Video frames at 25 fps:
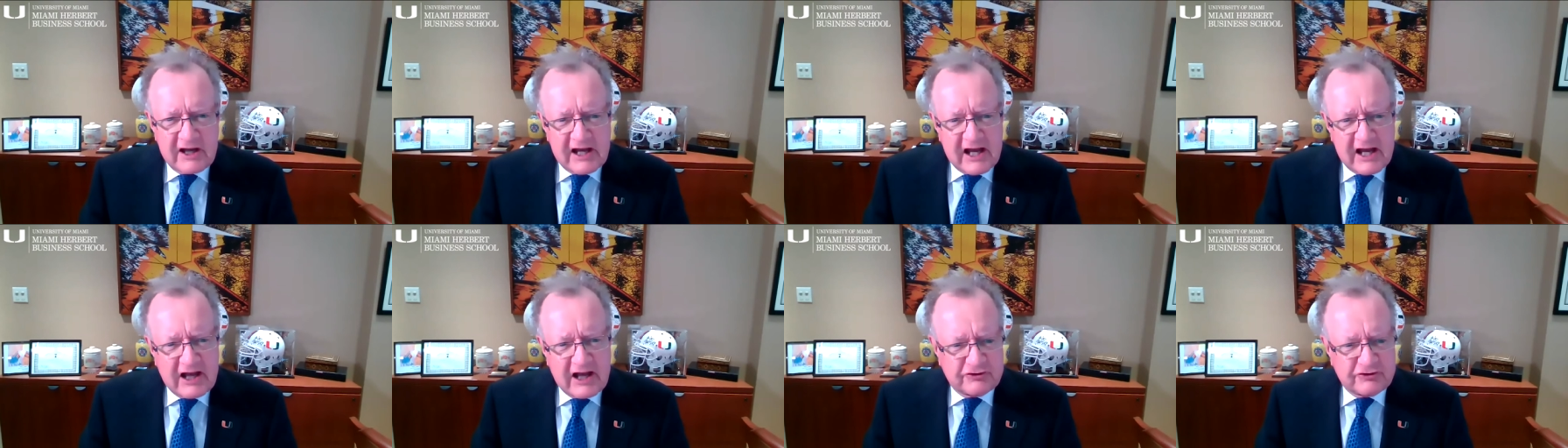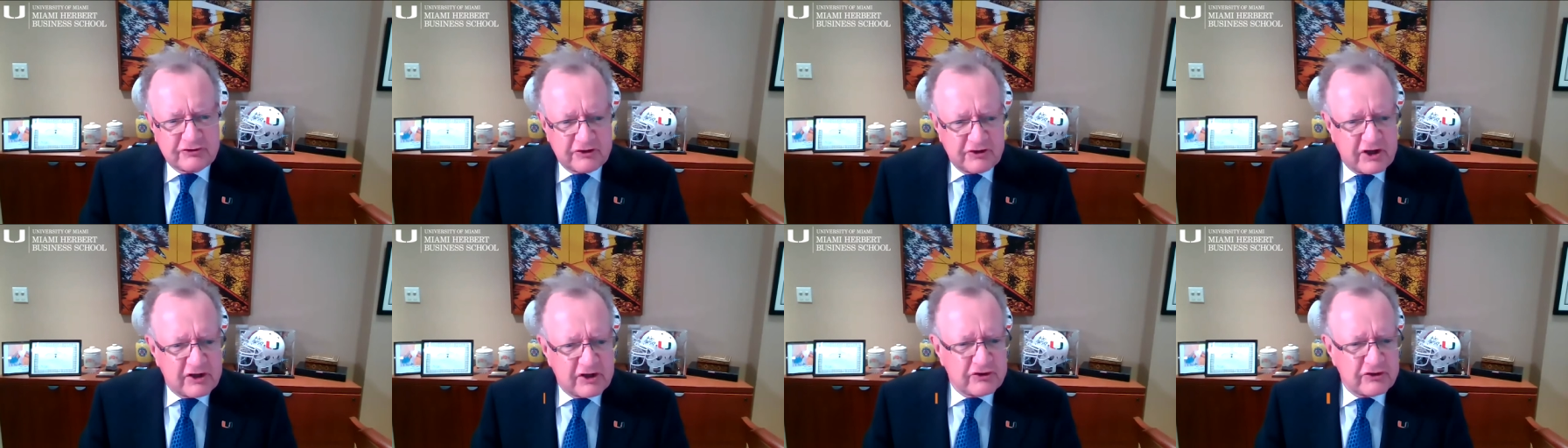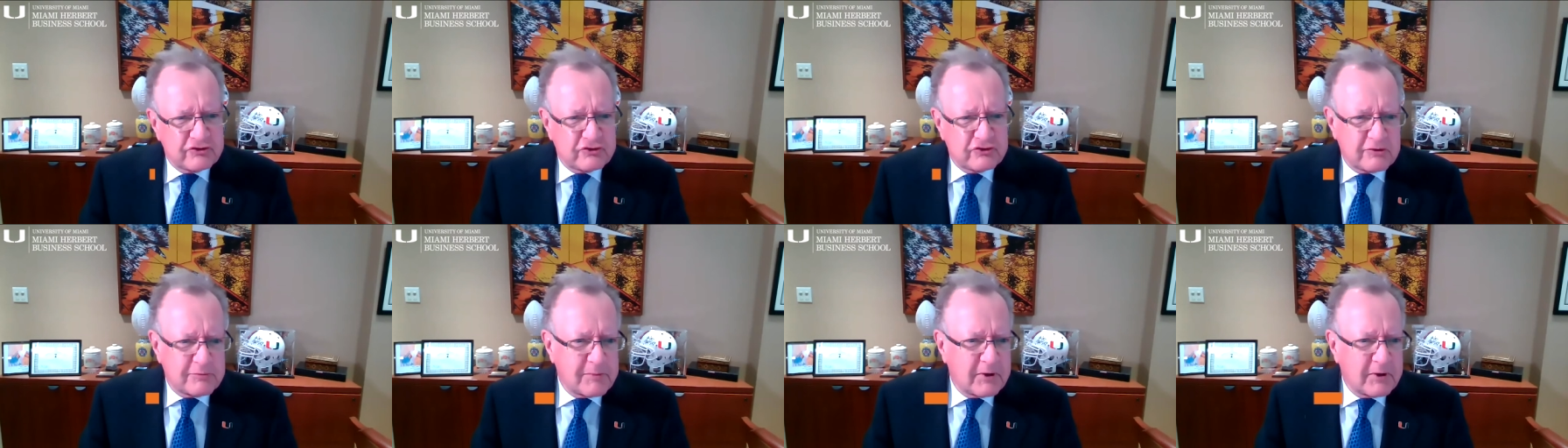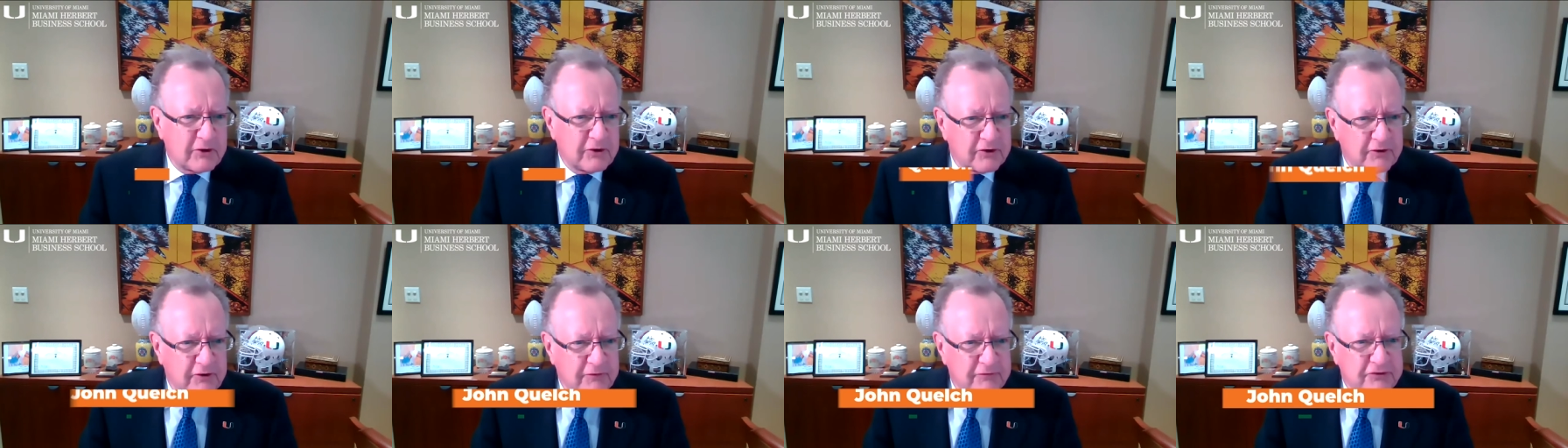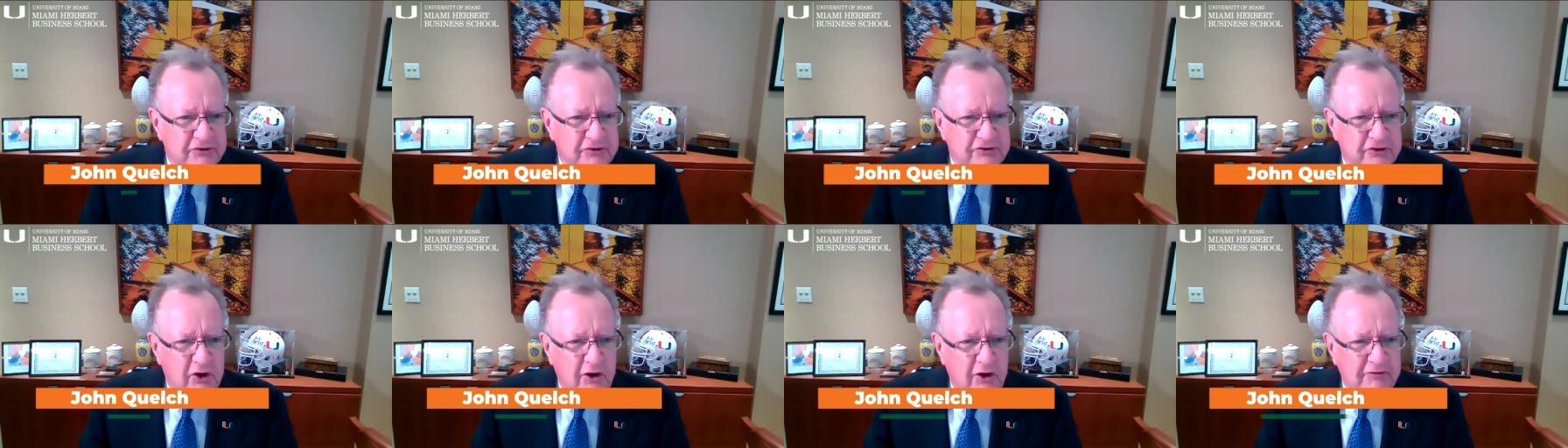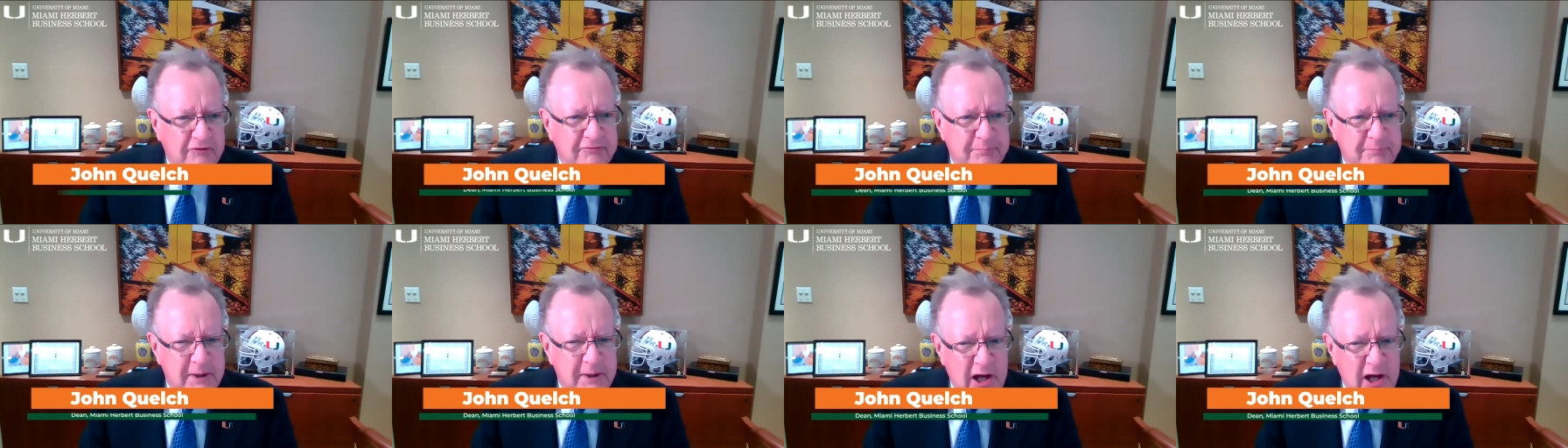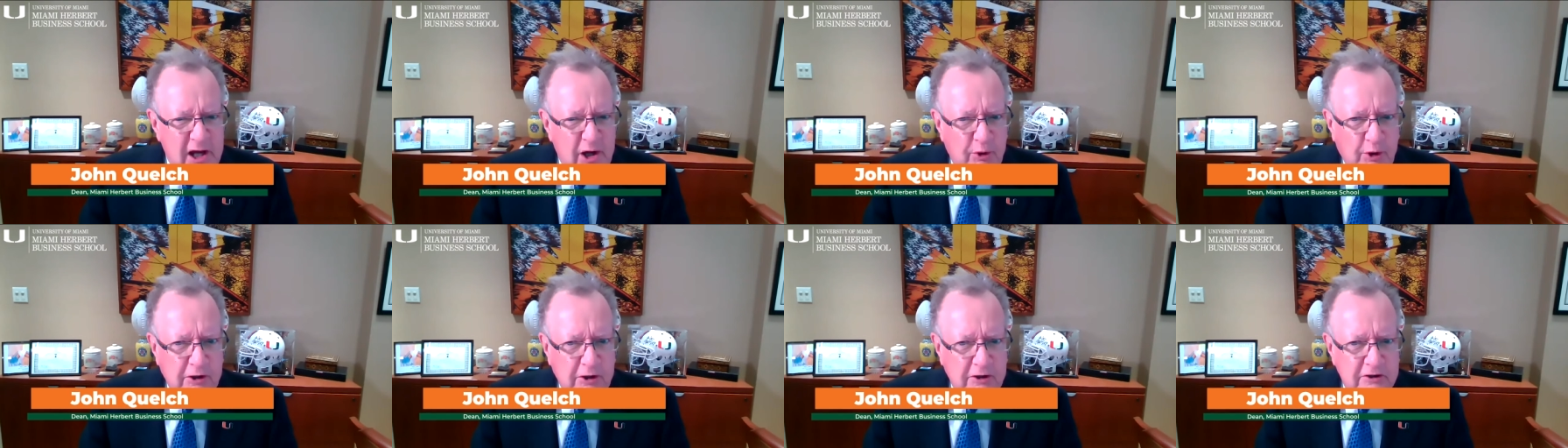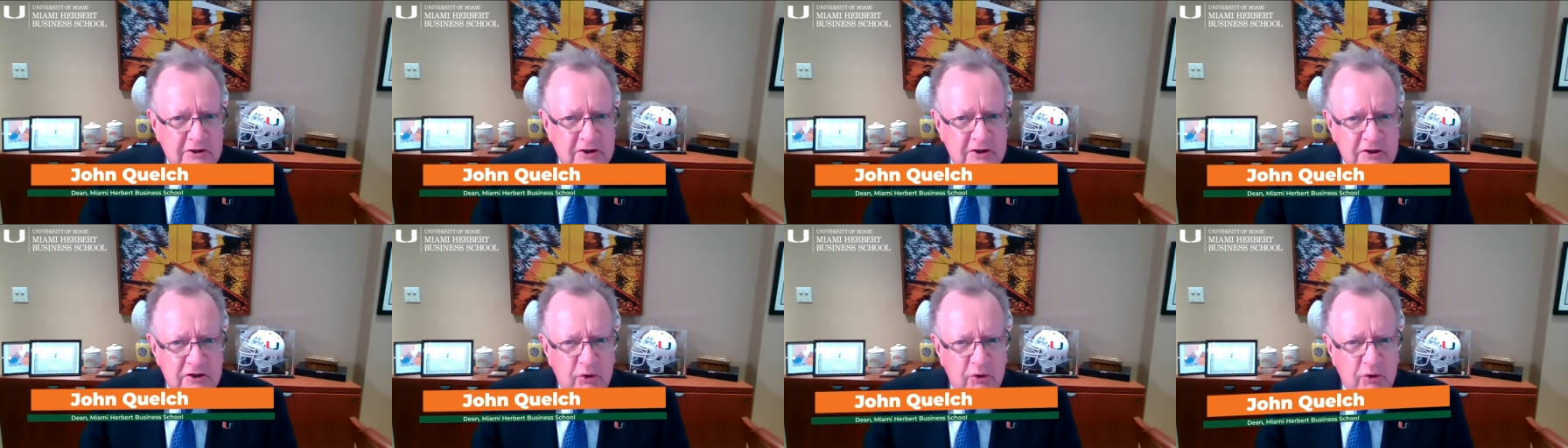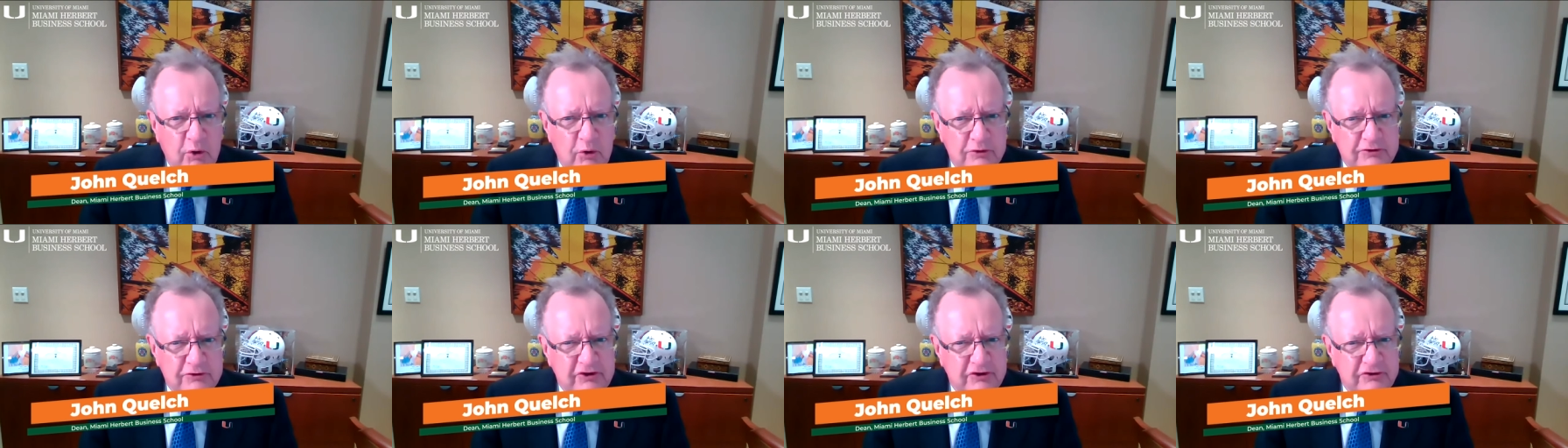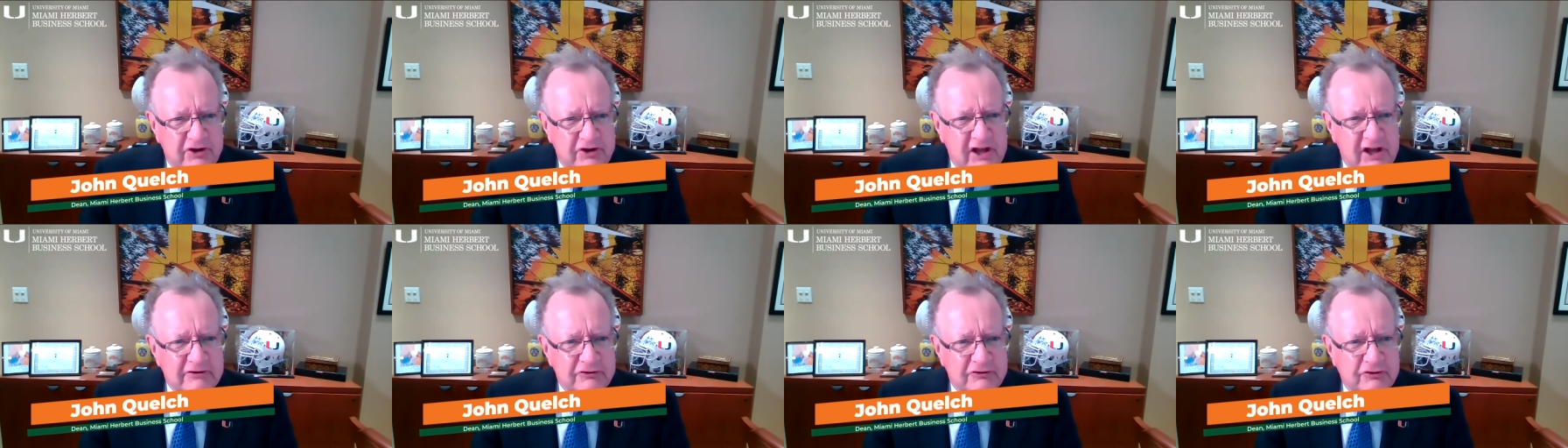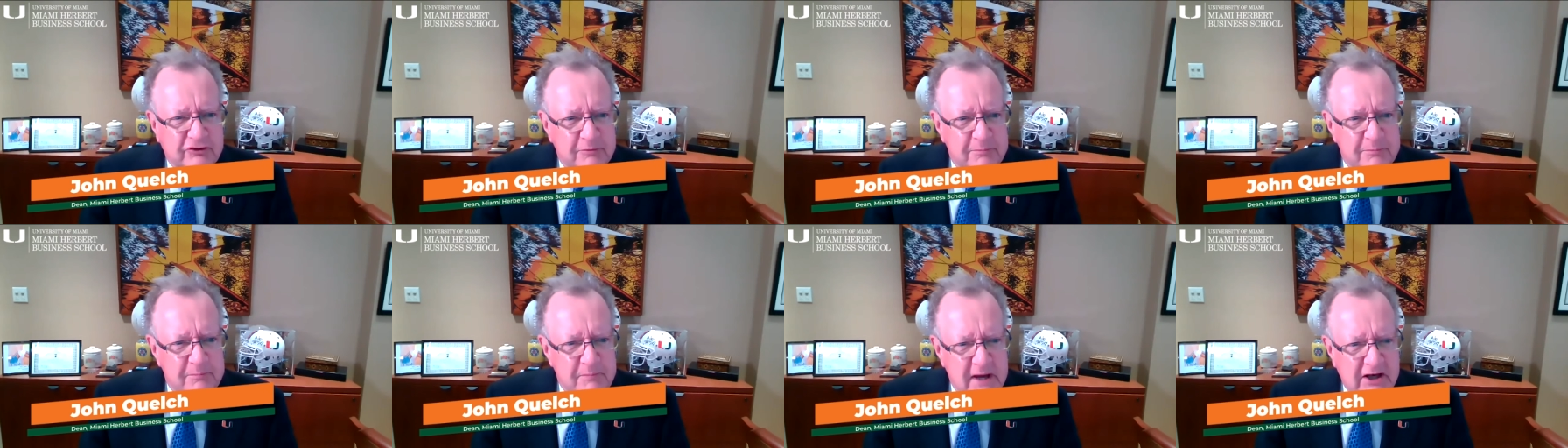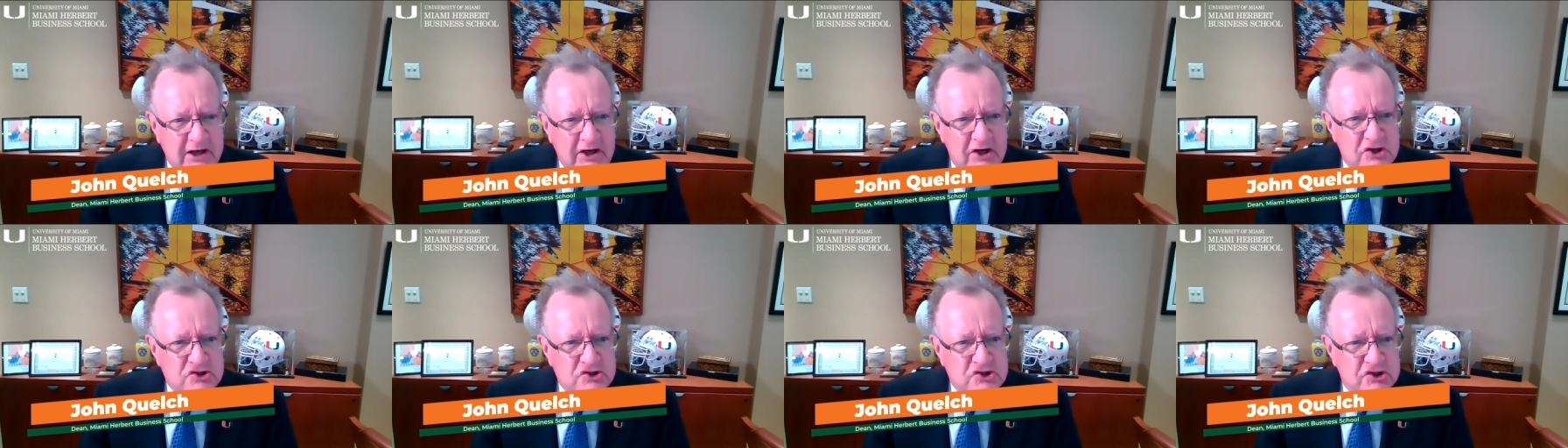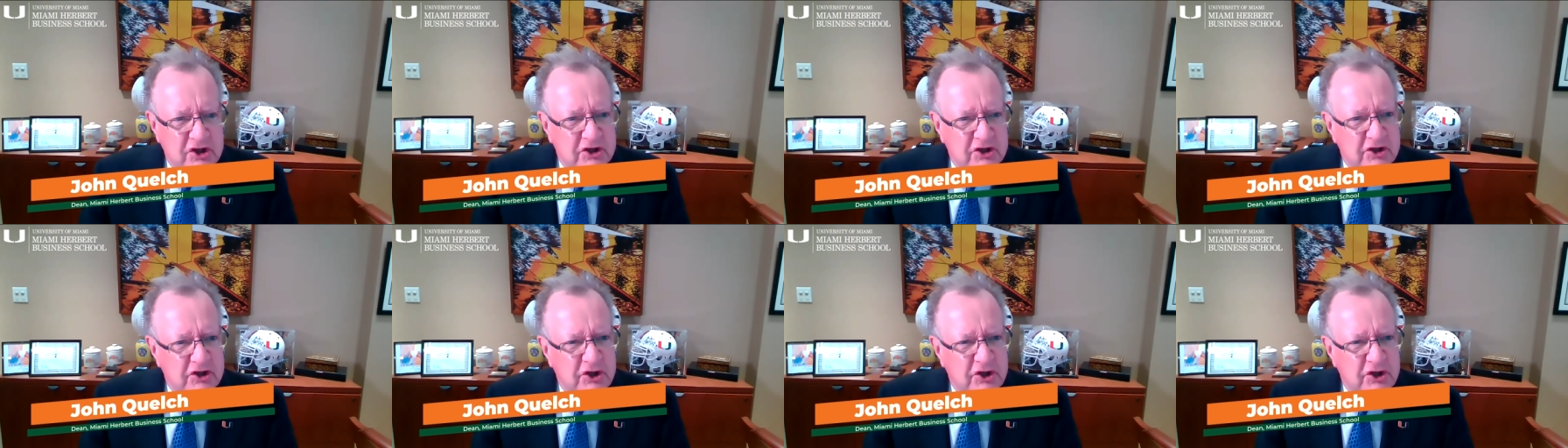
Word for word: as an instrument of soft power, or does that diminish the